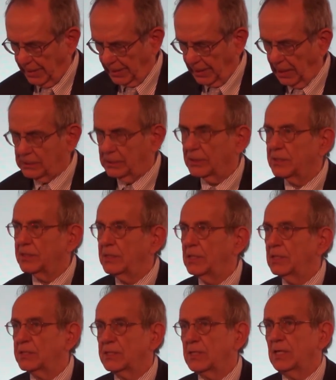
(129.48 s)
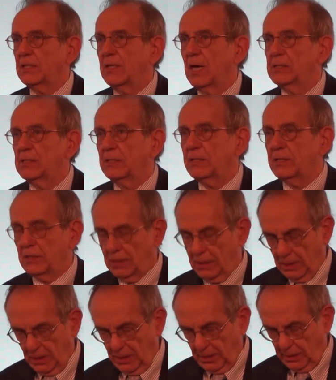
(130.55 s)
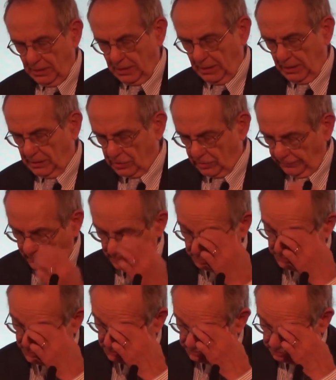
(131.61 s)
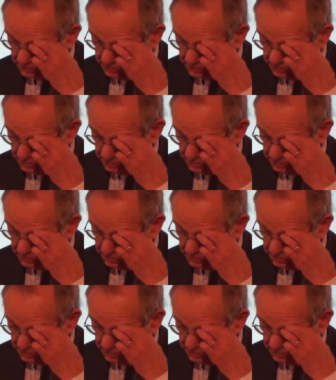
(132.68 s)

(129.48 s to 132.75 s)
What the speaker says: a guarantee, state guarantee, in case of NPL